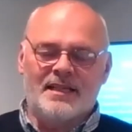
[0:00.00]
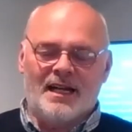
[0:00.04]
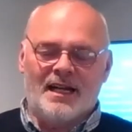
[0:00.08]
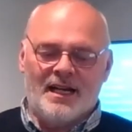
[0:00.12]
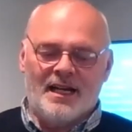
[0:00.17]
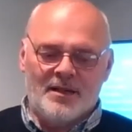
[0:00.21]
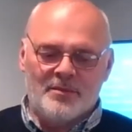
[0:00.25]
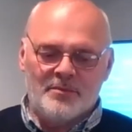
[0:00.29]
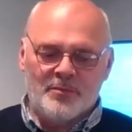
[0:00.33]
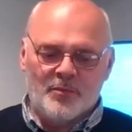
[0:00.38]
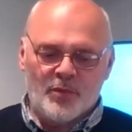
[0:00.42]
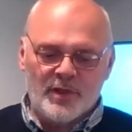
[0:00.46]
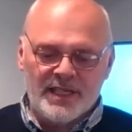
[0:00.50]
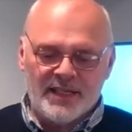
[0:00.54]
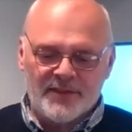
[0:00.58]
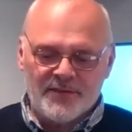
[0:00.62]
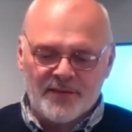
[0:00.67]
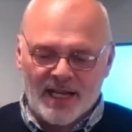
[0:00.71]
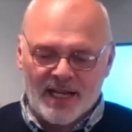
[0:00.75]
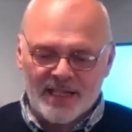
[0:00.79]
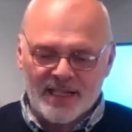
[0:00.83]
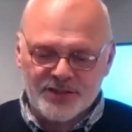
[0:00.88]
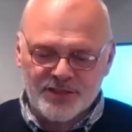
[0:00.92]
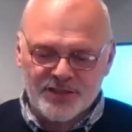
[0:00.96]
Um, we have
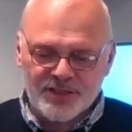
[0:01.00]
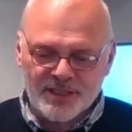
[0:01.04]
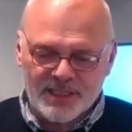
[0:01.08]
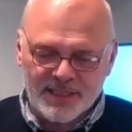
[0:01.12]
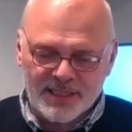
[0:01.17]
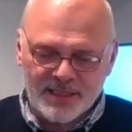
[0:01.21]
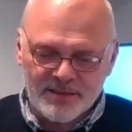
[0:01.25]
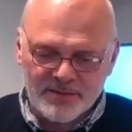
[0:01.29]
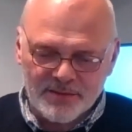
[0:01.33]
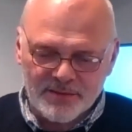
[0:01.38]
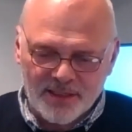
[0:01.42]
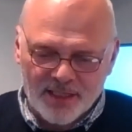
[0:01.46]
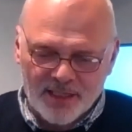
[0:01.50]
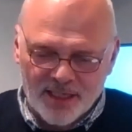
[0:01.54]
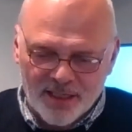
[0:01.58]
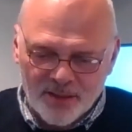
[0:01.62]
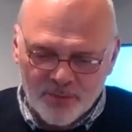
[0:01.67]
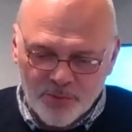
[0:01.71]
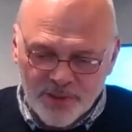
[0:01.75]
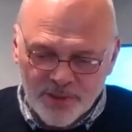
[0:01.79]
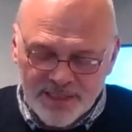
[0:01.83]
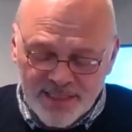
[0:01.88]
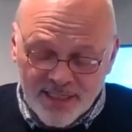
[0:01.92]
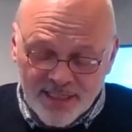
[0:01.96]
actually uh,
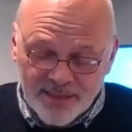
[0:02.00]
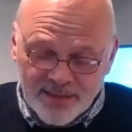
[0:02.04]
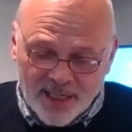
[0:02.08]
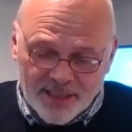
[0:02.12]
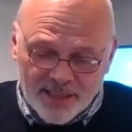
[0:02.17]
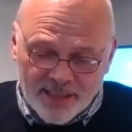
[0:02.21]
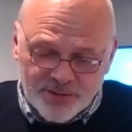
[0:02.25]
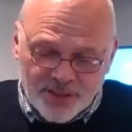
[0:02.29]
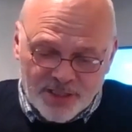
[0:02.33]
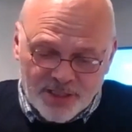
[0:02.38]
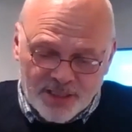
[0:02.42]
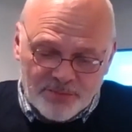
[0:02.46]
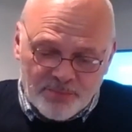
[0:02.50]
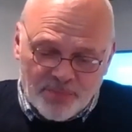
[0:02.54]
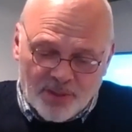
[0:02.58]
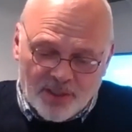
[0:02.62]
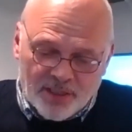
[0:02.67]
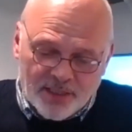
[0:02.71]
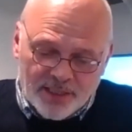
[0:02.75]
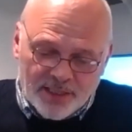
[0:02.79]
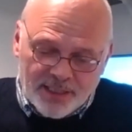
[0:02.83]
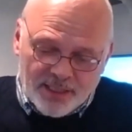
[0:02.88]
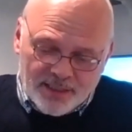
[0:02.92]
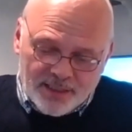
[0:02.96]
we did actually
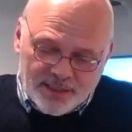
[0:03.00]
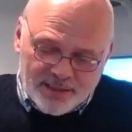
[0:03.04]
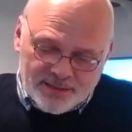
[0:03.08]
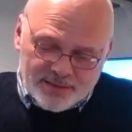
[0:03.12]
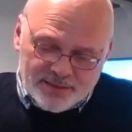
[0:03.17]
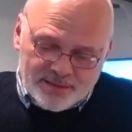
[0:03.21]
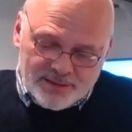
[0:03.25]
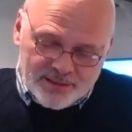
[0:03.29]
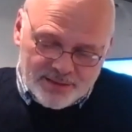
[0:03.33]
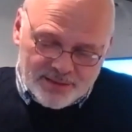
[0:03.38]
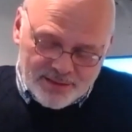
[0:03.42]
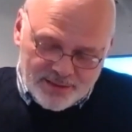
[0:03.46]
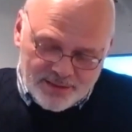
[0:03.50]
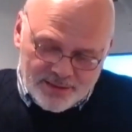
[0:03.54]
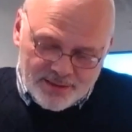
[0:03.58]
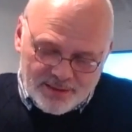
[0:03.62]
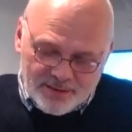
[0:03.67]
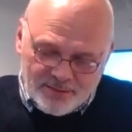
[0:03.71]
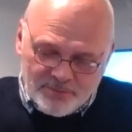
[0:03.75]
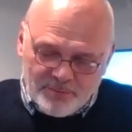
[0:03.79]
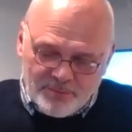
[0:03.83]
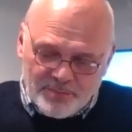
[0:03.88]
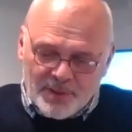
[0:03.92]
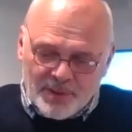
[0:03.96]
buy
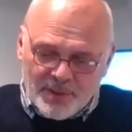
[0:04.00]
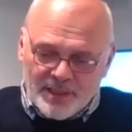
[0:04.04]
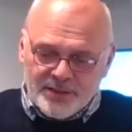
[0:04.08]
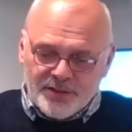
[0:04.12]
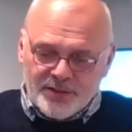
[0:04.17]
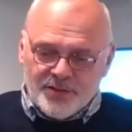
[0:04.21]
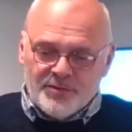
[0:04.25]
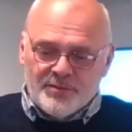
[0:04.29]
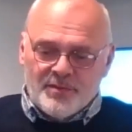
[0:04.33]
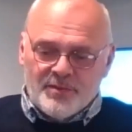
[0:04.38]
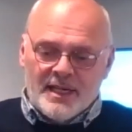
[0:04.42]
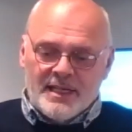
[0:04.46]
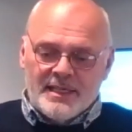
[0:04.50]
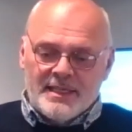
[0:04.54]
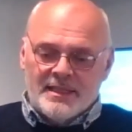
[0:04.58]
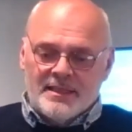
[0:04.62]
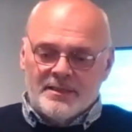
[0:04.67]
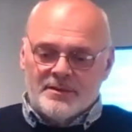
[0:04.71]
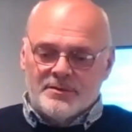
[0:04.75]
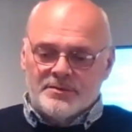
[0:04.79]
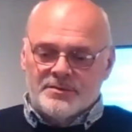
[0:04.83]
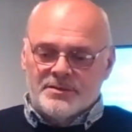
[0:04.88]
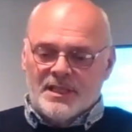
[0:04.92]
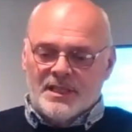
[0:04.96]
buy new
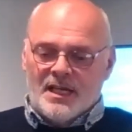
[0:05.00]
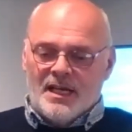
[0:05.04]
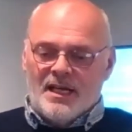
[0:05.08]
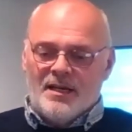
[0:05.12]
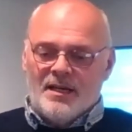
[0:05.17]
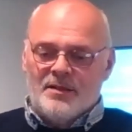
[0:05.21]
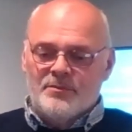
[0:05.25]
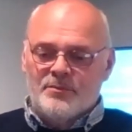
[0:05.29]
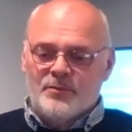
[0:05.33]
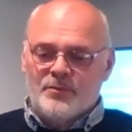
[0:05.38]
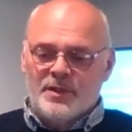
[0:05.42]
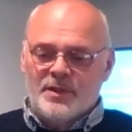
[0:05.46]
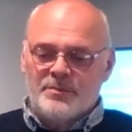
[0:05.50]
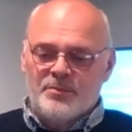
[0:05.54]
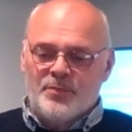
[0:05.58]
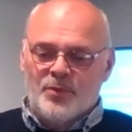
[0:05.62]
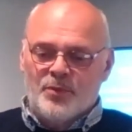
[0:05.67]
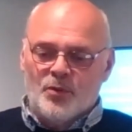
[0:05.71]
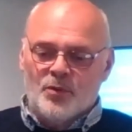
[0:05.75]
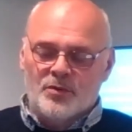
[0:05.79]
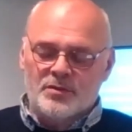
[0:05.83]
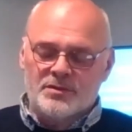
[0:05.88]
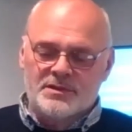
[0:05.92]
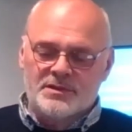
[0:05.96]
radios. Um, we
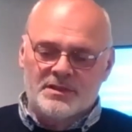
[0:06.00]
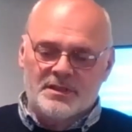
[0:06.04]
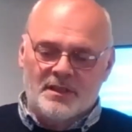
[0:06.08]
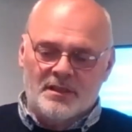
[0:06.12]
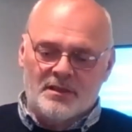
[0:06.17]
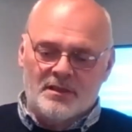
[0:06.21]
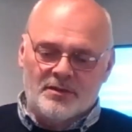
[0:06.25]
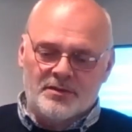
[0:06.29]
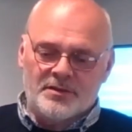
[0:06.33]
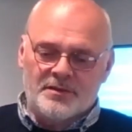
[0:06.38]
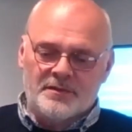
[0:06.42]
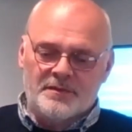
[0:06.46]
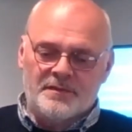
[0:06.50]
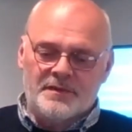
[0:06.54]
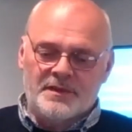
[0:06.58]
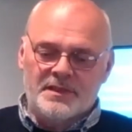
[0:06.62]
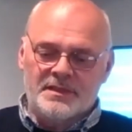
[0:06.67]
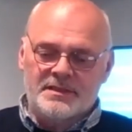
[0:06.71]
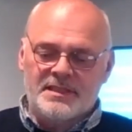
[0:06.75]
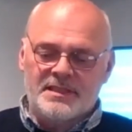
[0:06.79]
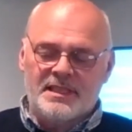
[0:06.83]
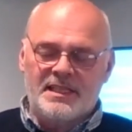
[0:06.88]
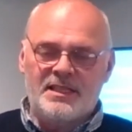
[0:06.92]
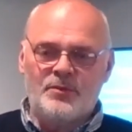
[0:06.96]
bought a lot of the
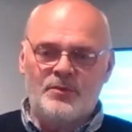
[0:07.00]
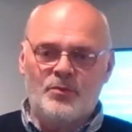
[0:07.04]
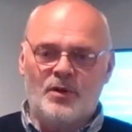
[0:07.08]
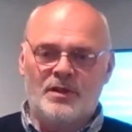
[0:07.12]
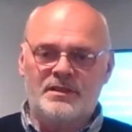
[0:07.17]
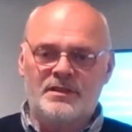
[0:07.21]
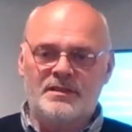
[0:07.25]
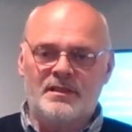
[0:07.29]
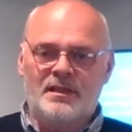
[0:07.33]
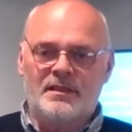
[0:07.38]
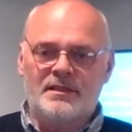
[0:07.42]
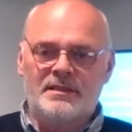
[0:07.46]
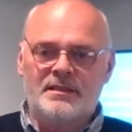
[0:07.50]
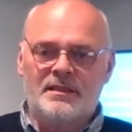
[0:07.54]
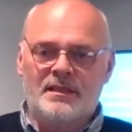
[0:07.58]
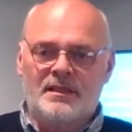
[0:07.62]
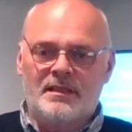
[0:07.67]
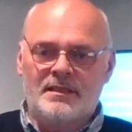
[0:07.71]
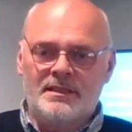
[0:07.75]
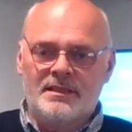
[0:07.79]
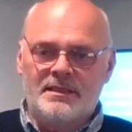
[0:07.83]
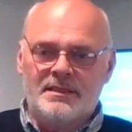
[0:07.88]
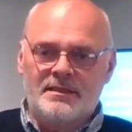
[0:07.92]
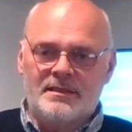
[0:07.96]

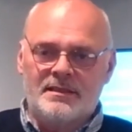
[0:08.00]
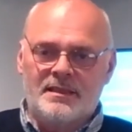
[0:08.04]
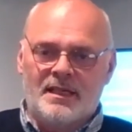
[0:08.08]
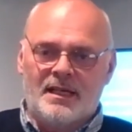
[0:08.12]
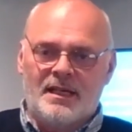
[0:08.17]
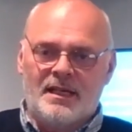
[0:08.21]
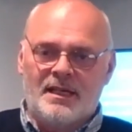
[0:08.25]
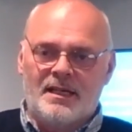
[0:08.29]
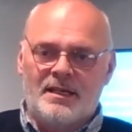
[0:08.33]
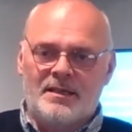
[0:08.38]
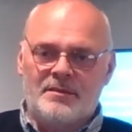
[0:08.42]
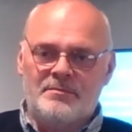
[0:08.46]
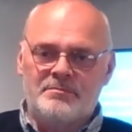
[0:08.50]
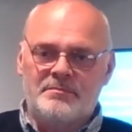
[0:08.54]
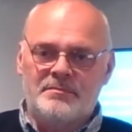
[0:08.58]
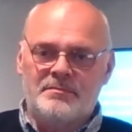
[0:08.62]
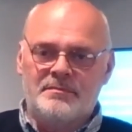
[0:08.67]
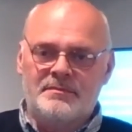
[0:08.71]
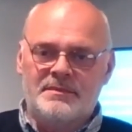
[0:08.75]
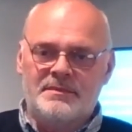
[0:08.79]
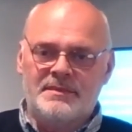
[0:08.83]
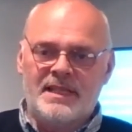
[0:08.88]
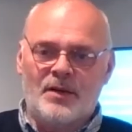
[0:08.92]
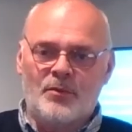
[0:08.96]
T199 um,
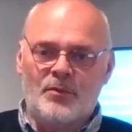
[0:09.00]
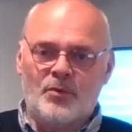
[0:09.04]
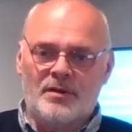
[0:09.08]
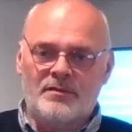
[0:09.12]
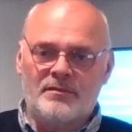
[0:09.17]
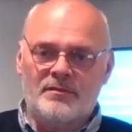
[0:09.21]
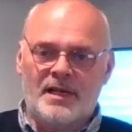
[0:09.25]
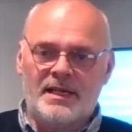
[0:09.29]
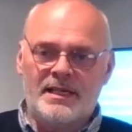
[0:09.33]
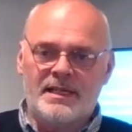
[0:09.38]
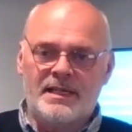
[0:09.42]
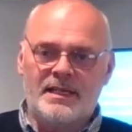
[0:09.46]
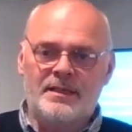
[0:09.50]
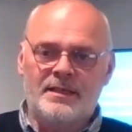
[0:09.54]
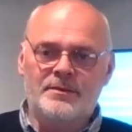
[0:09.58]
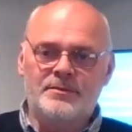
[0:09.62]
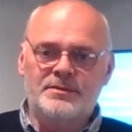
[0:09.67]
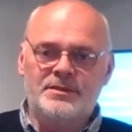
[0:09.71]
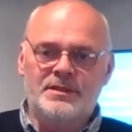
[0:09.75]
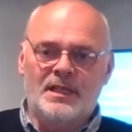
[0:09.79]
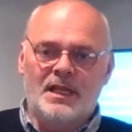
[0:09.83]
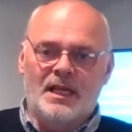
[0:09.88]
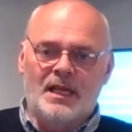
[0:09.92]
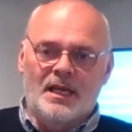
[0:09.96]
network
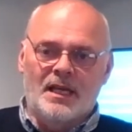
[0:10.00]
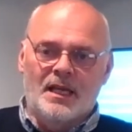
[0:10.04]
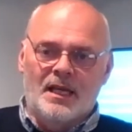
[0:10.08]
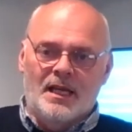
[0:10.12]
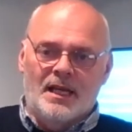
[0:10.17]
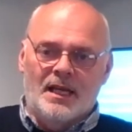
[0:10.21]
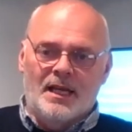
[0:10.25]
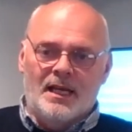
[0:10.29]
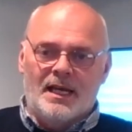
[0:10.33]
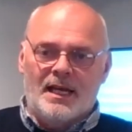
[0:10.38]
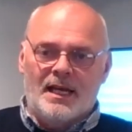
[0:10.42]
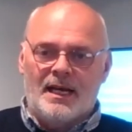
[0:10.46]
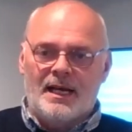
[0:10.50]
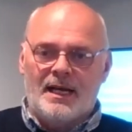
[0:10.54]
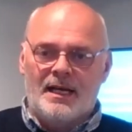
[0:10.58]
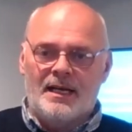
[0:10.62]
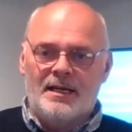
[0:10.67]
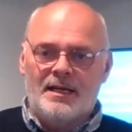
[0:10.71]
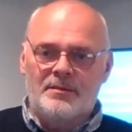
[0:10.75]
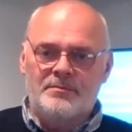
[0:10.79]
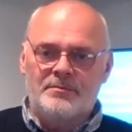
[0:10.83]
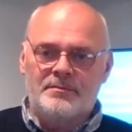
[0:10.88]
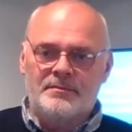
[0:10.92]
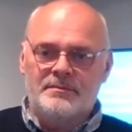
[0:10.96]
radios
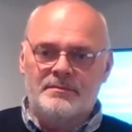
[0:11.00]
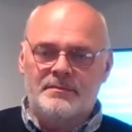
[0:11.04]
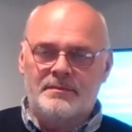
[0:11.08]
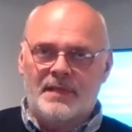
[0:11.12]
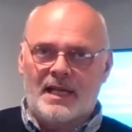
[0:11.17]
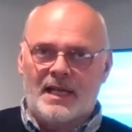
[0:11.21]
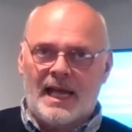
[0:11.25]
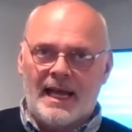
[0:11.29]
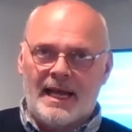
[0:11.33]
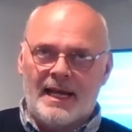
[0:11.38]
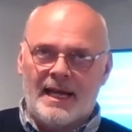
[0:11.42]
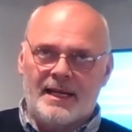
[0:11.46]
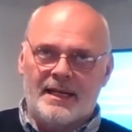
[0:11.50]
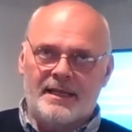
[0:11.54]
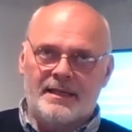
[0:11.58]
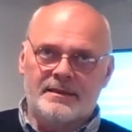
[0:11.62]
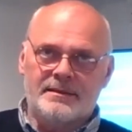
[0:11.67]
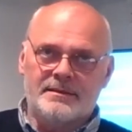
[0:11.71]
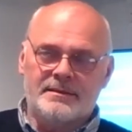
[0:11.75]
um, oh, and